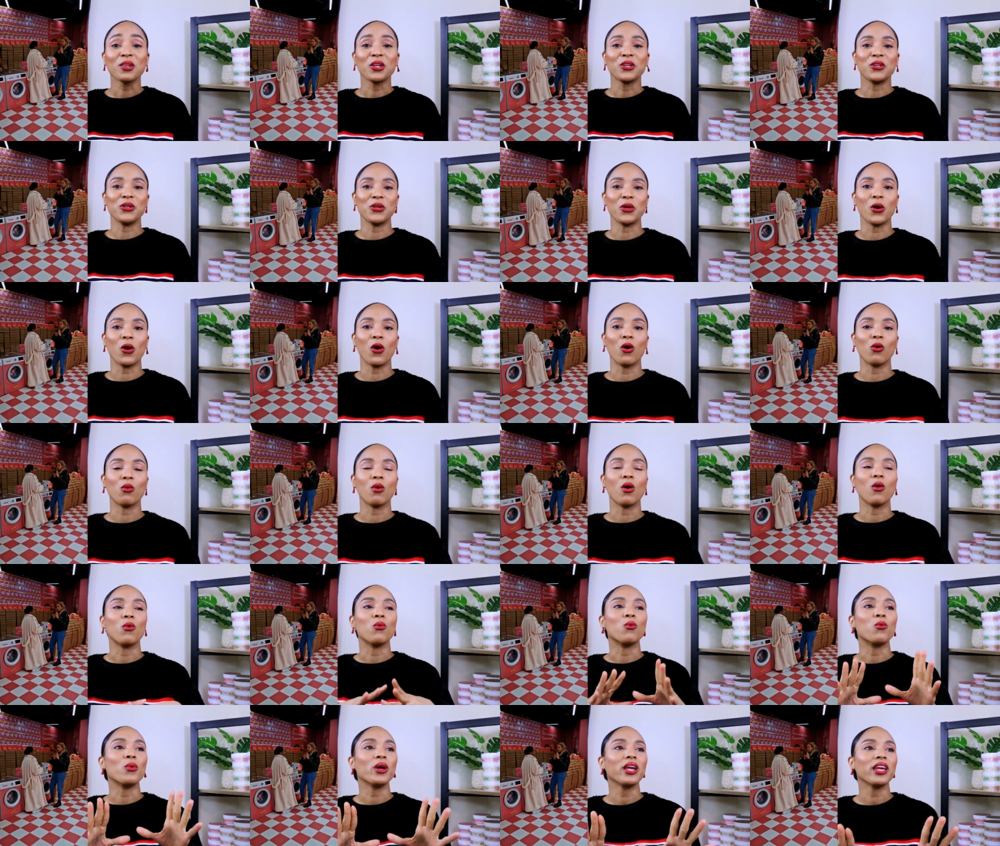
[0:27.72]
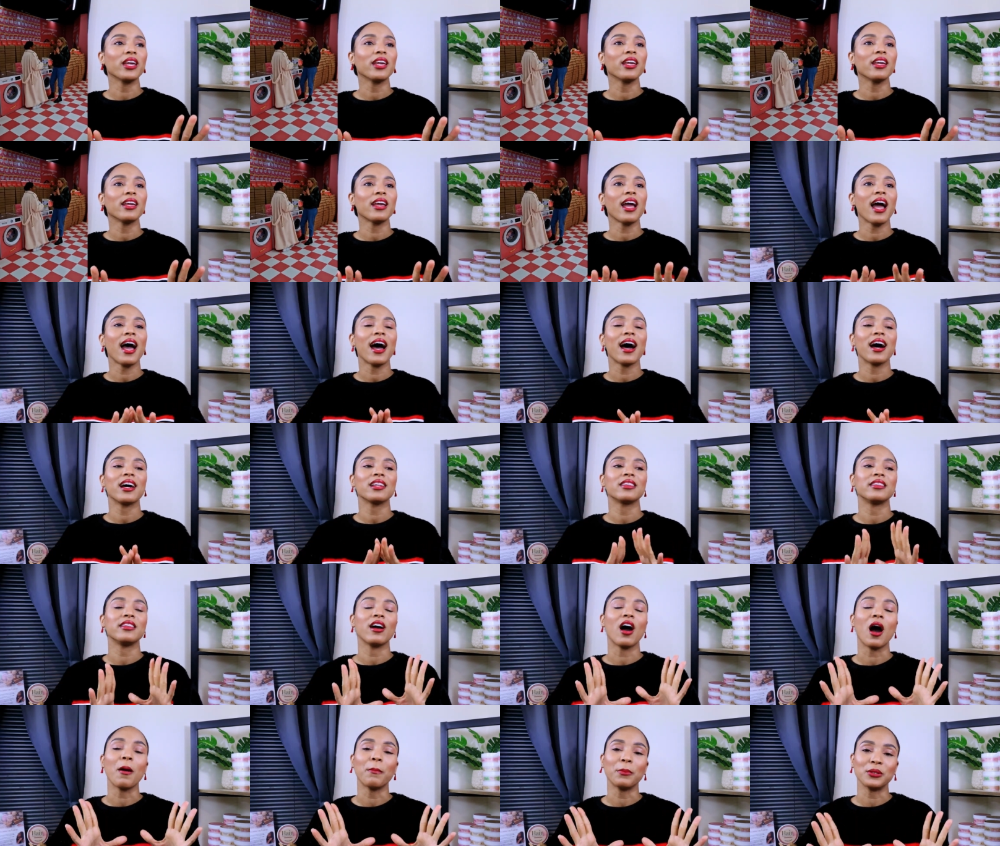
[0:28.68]
You know, we
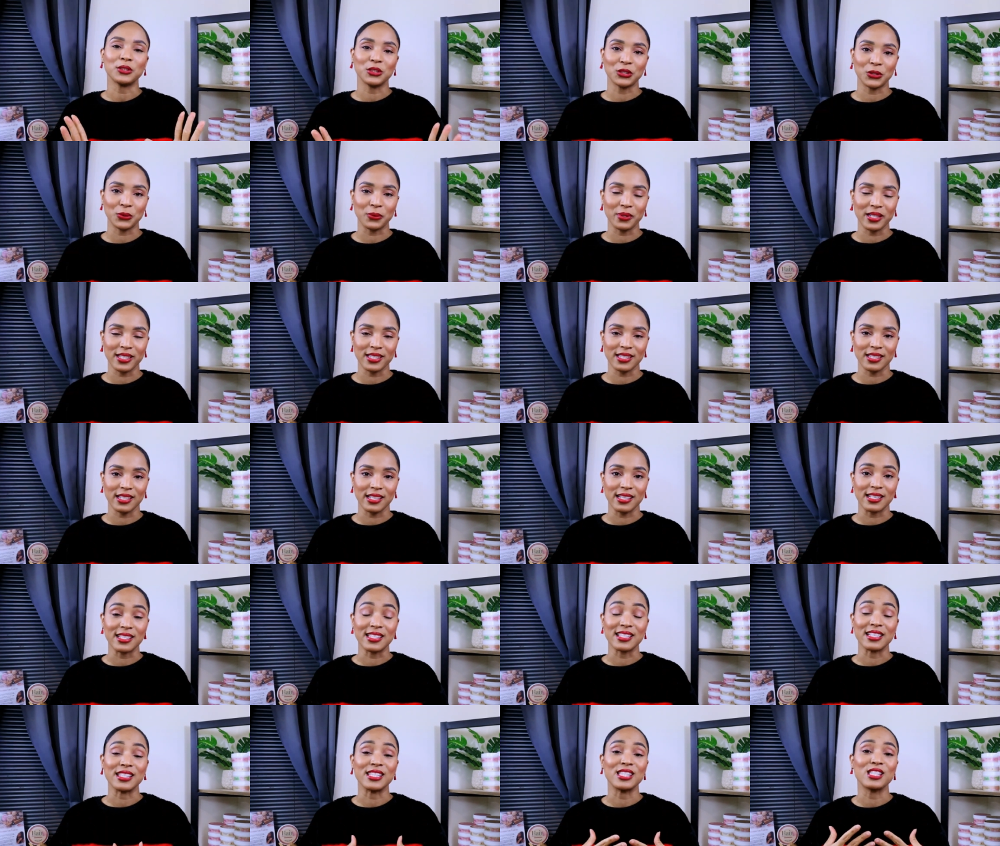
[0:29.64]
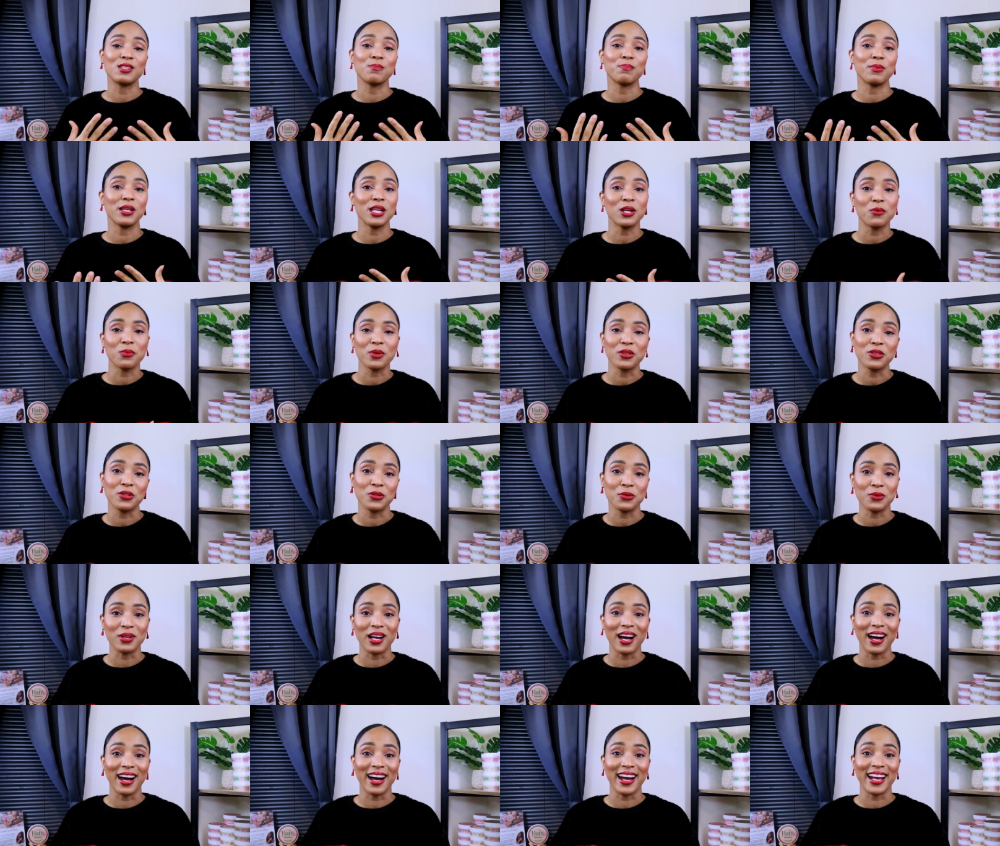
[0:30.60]
had the opportunity to speak with
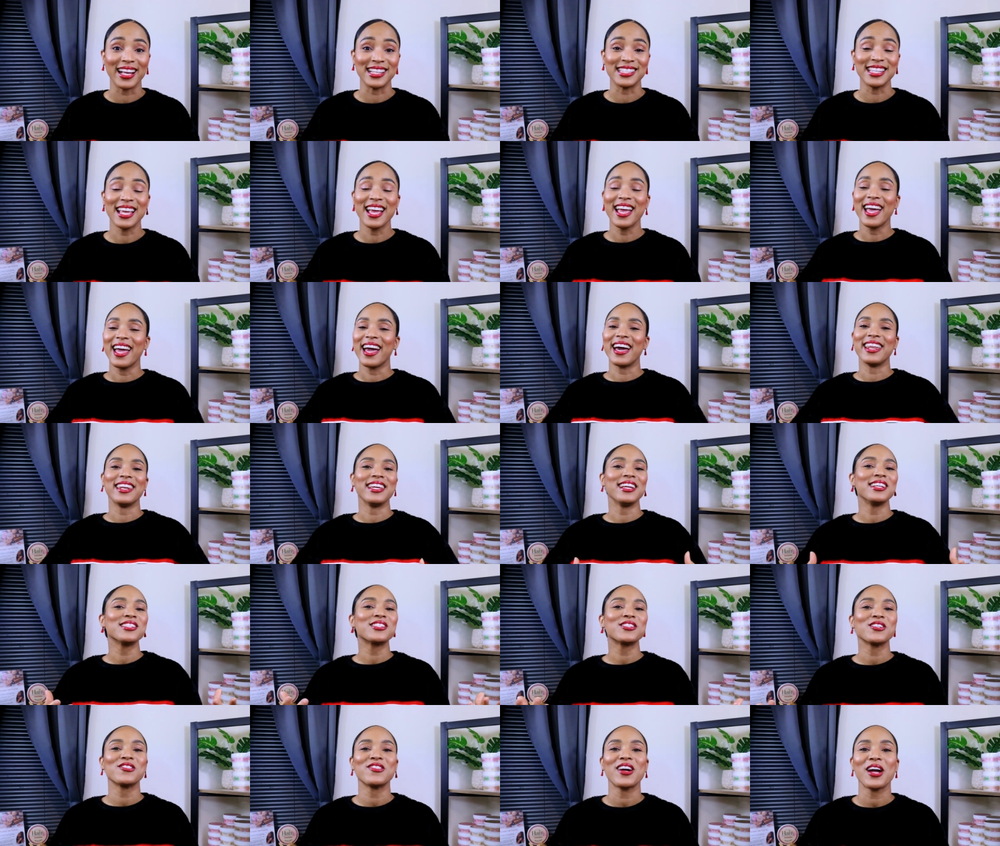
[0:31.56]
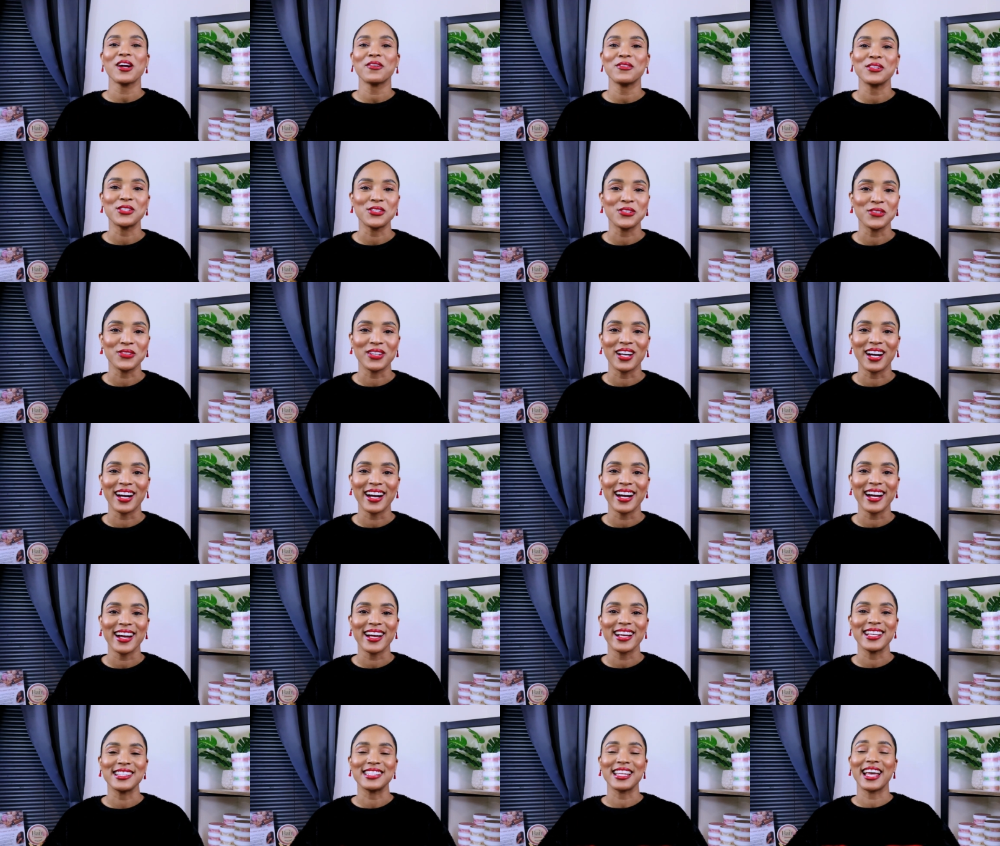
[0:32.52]
you guys and interact with you
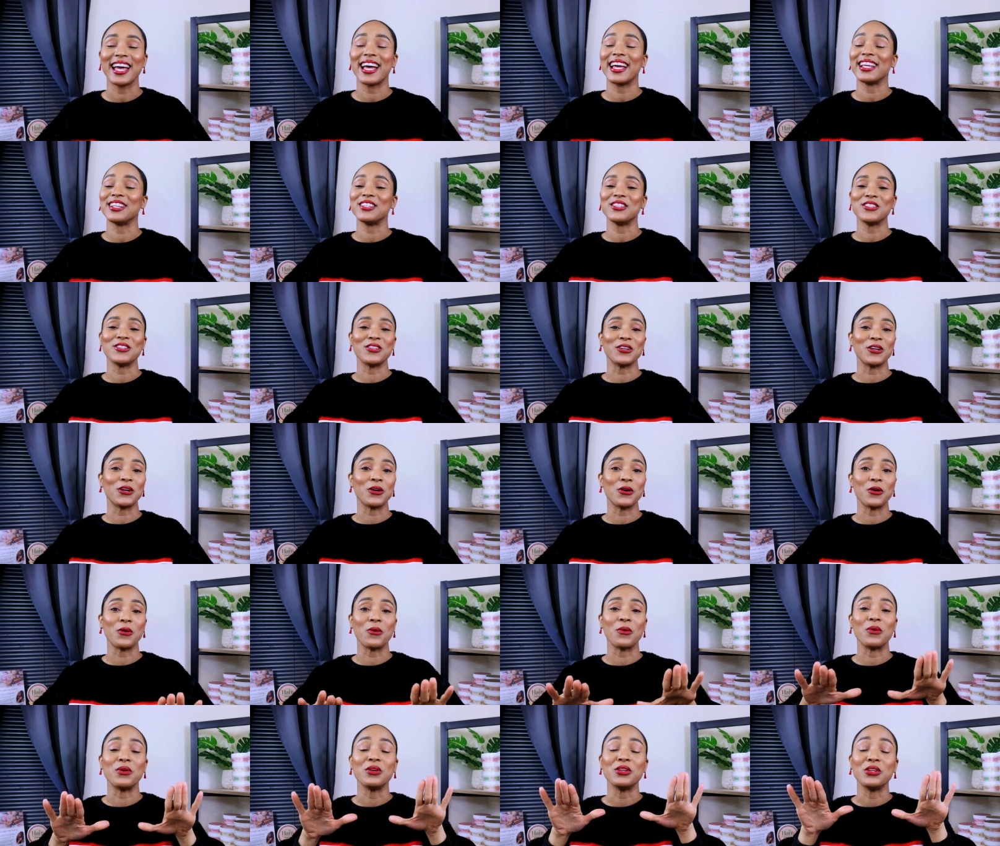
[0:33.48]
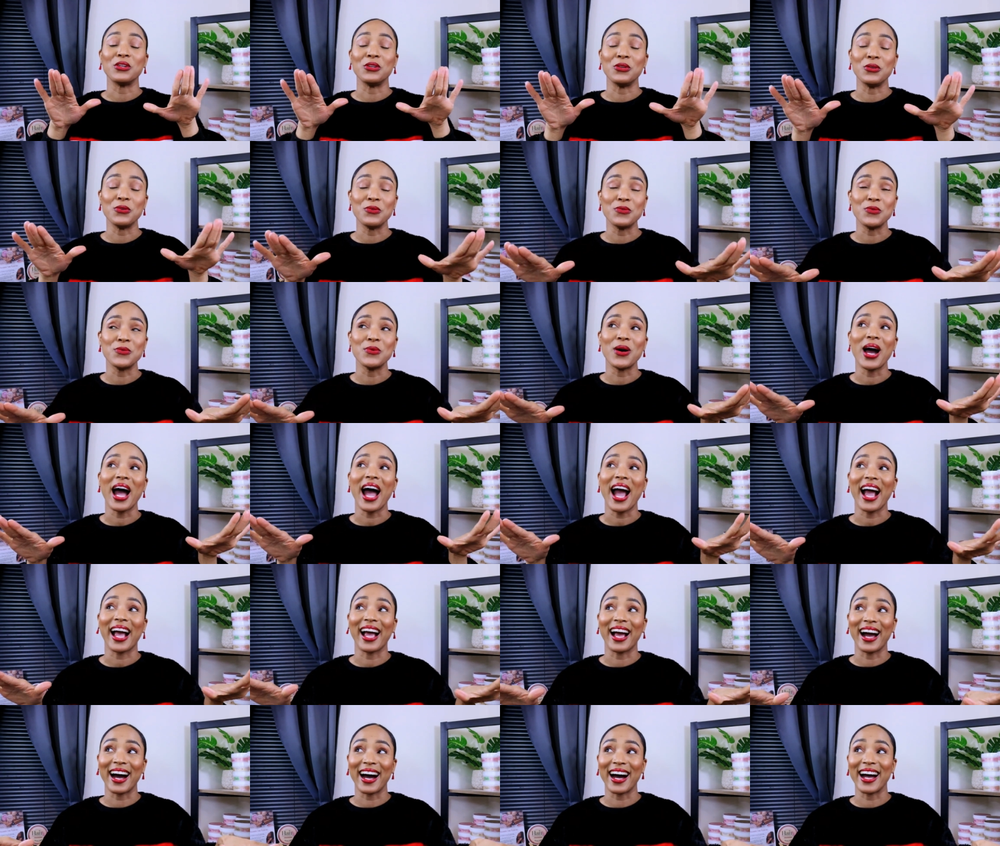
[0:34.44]
guys, and you know, you
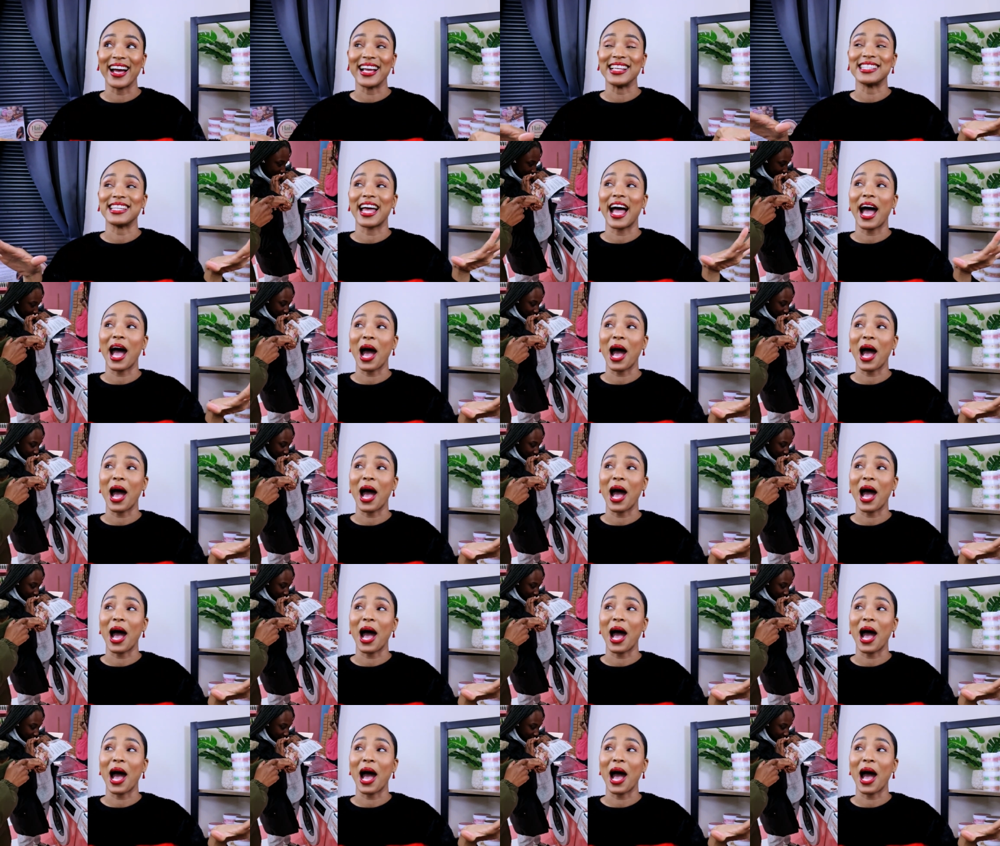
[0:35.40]
guys